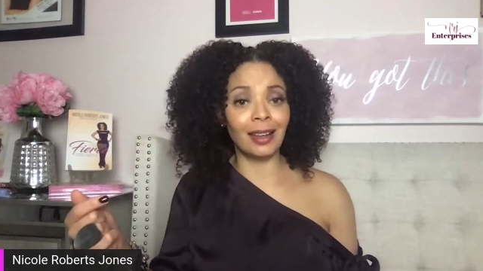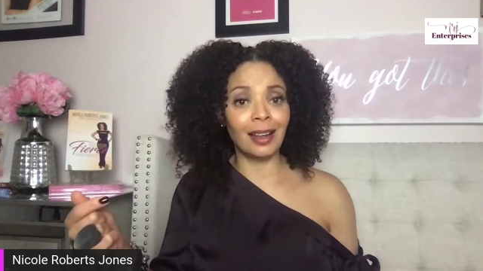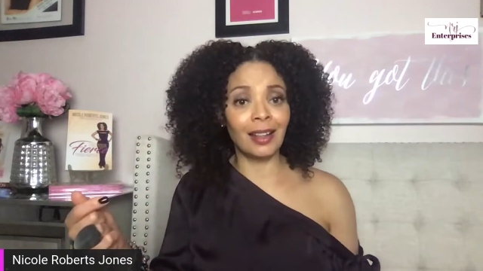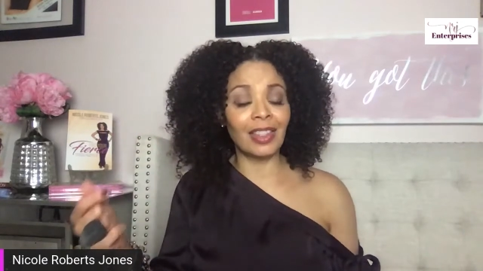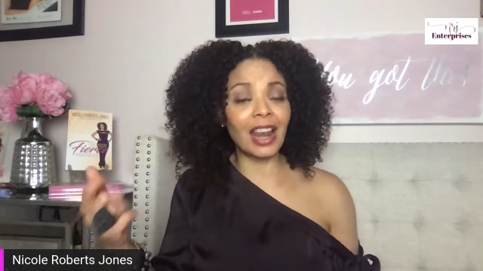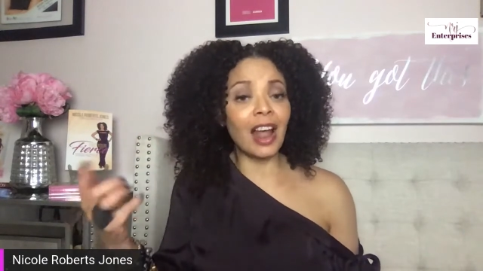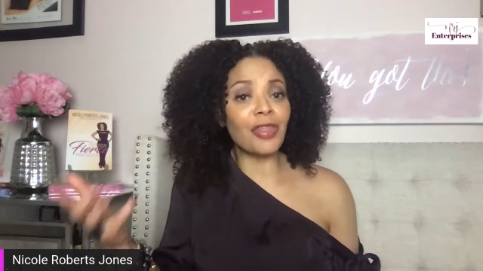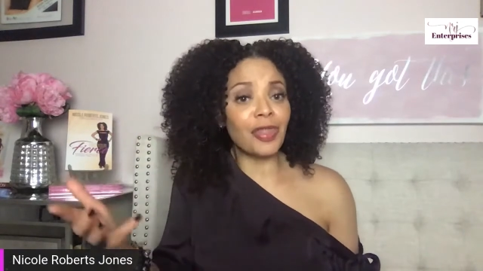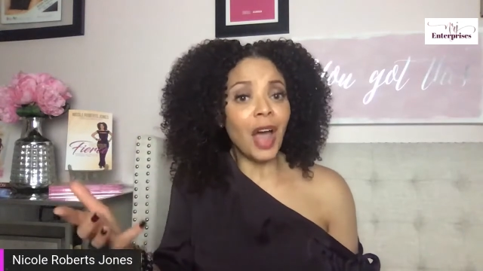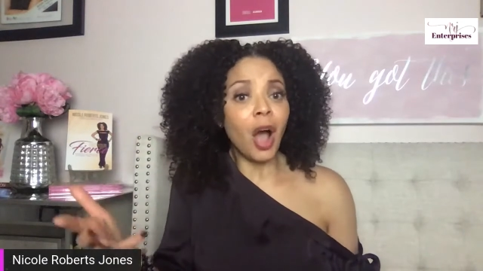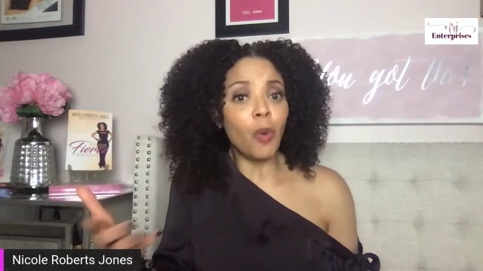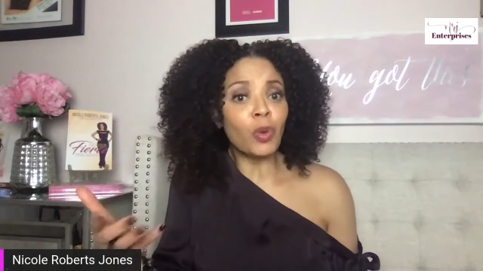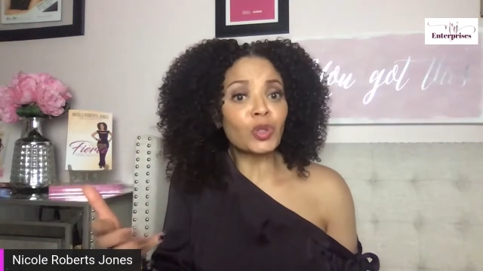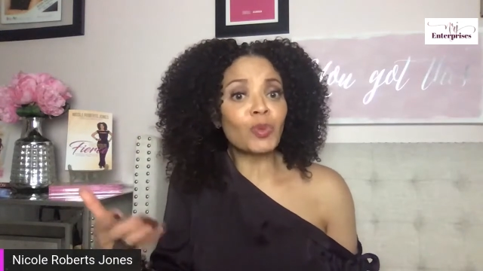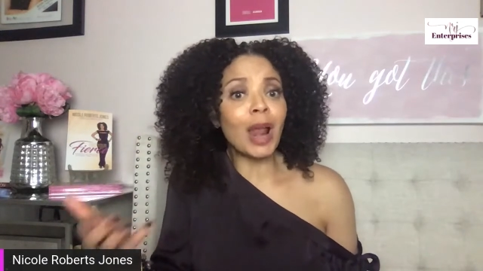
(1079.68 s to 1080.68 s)
that I
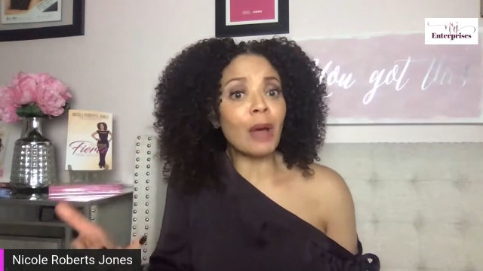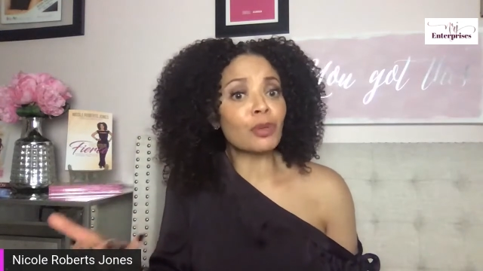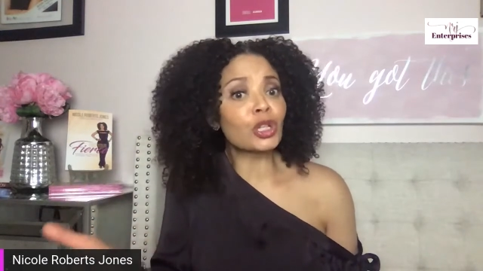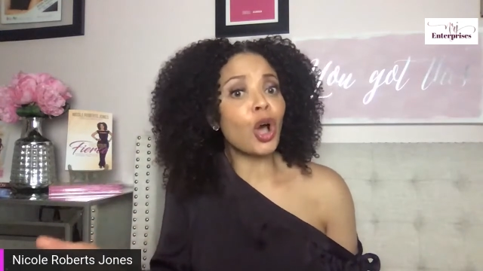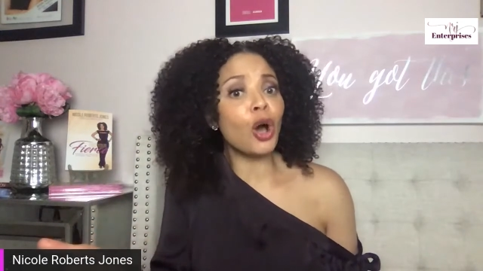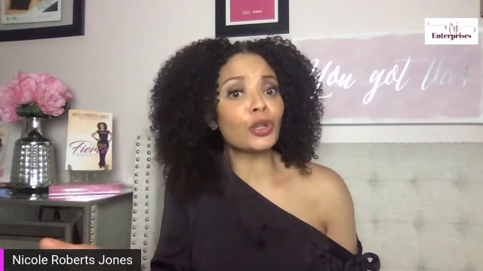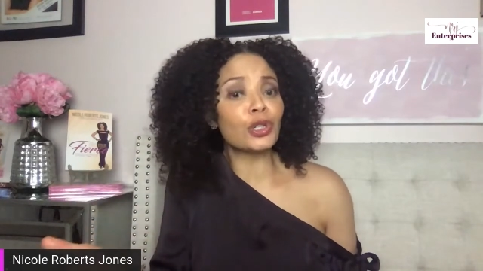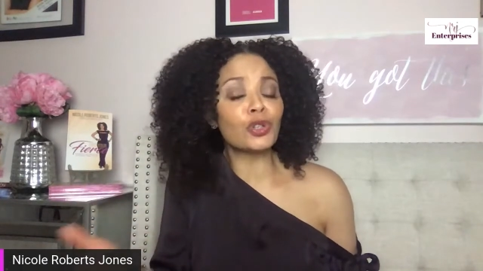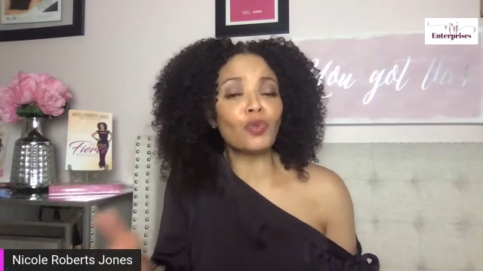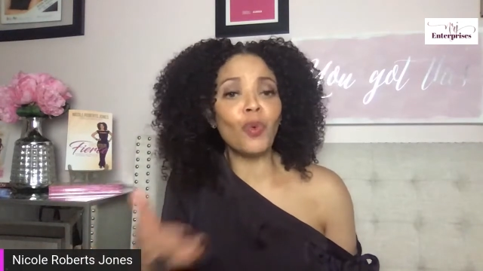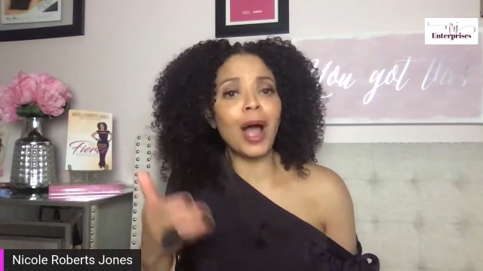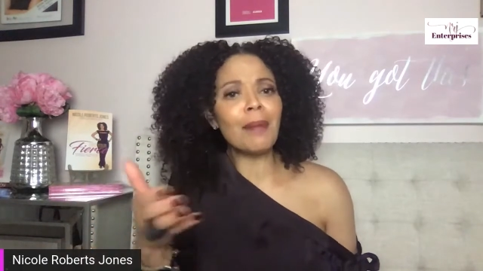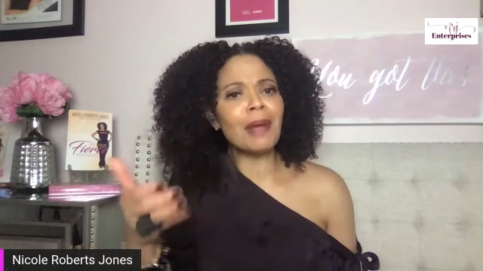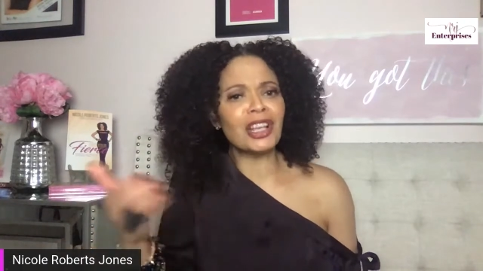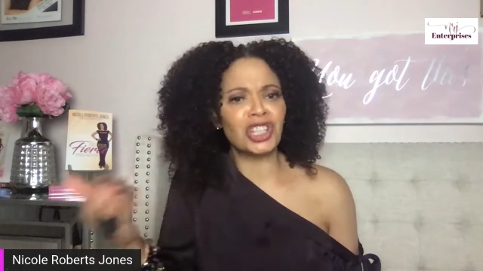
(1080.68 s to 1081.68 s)
thought was what I was called to do.
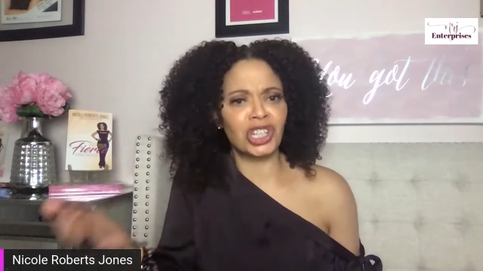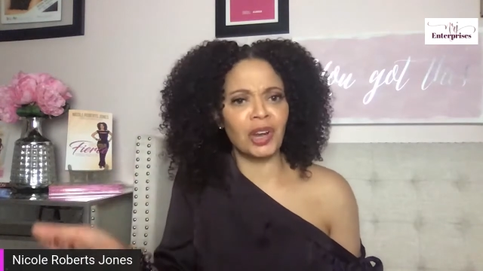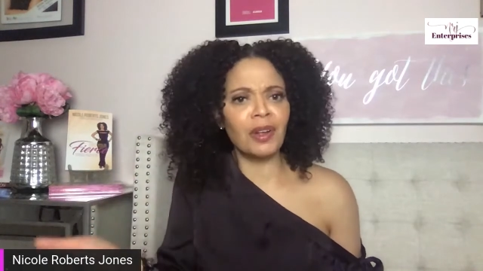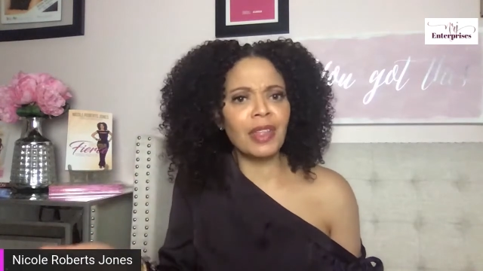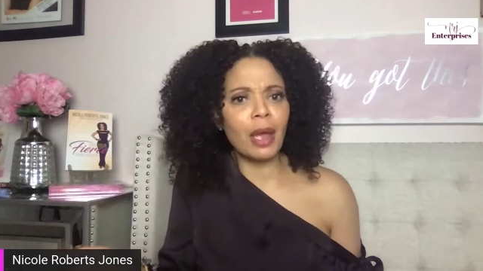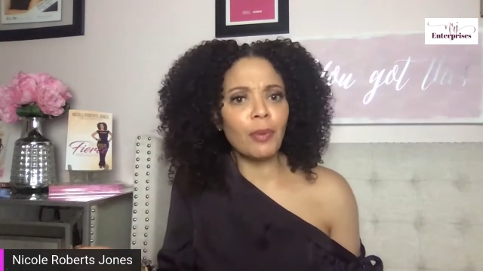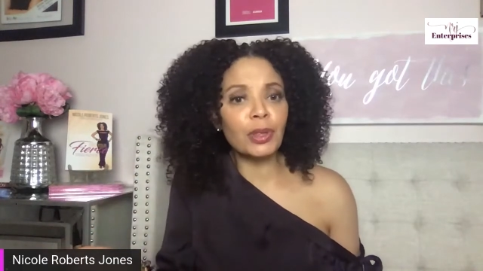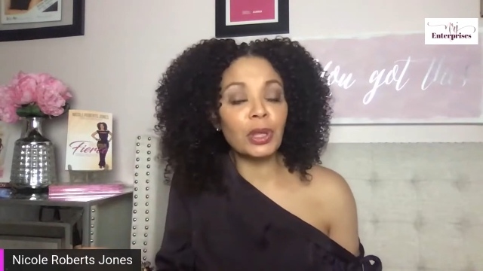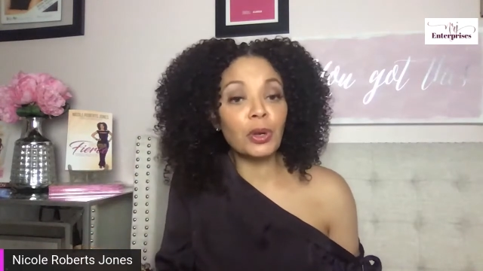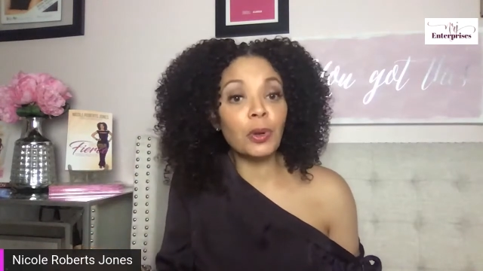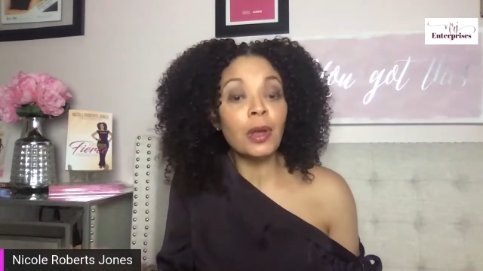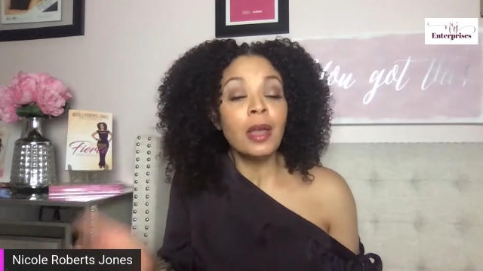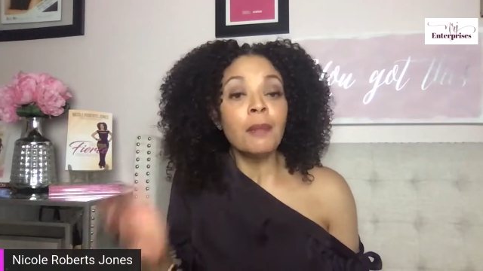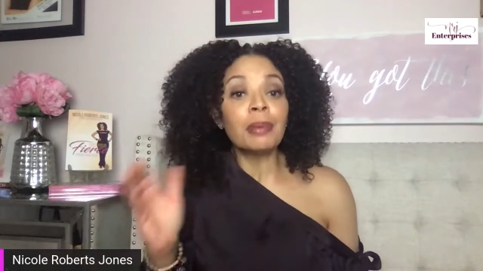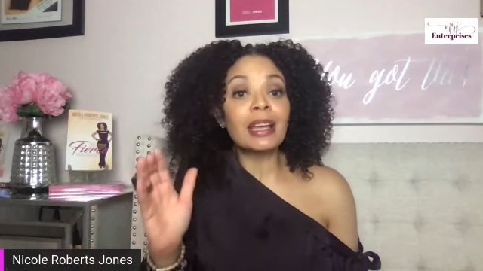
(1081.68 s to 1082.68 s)
Why am I sharing that with
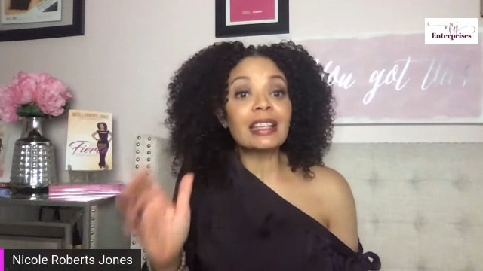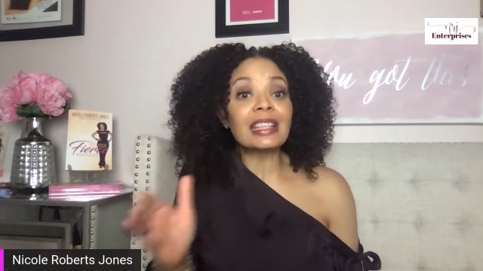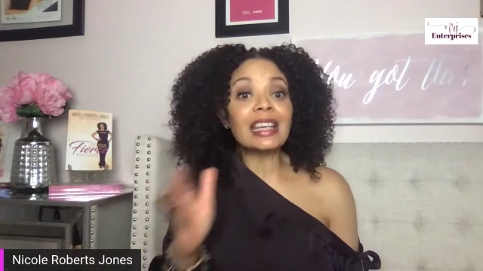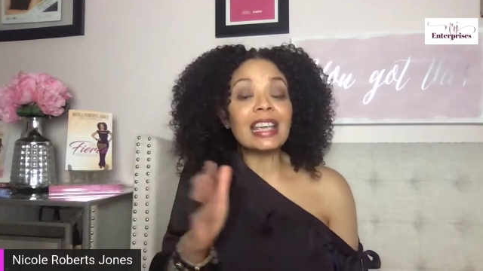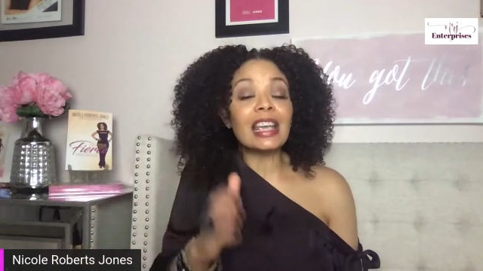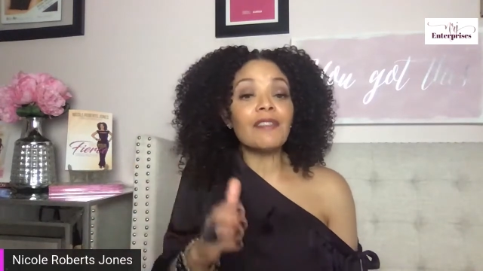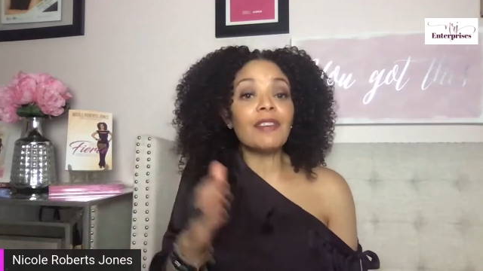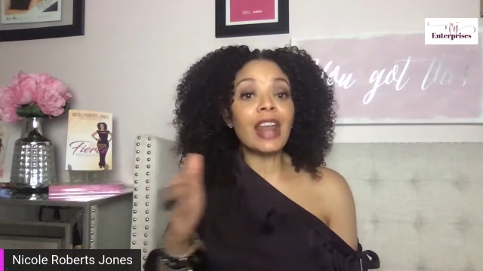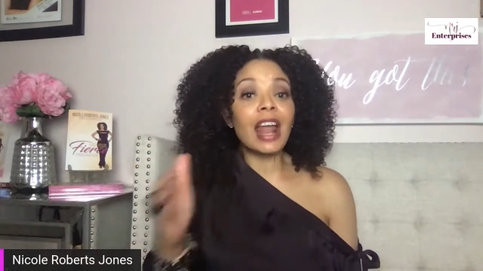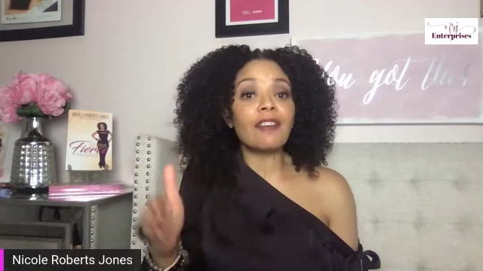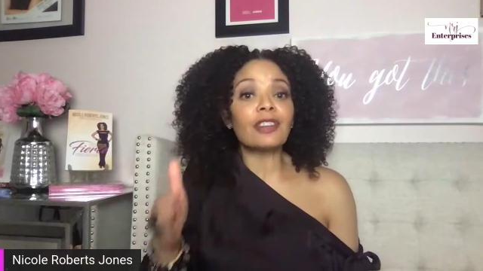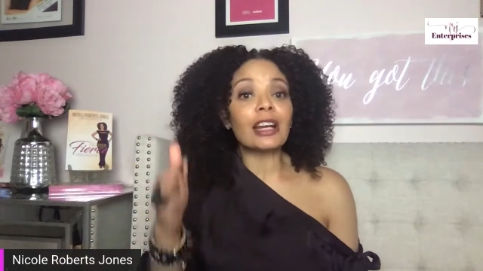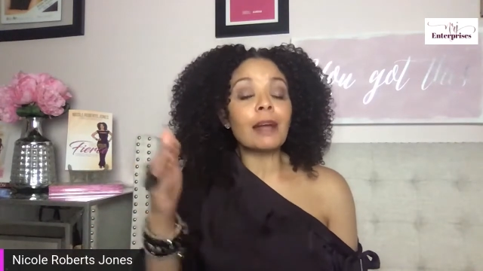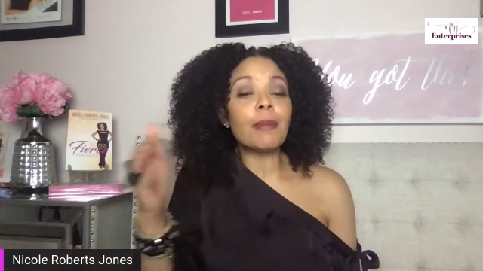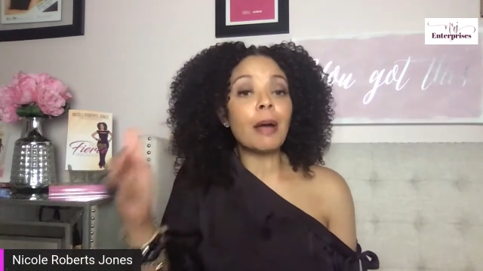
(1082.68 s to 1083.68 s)
you? Because even after I got my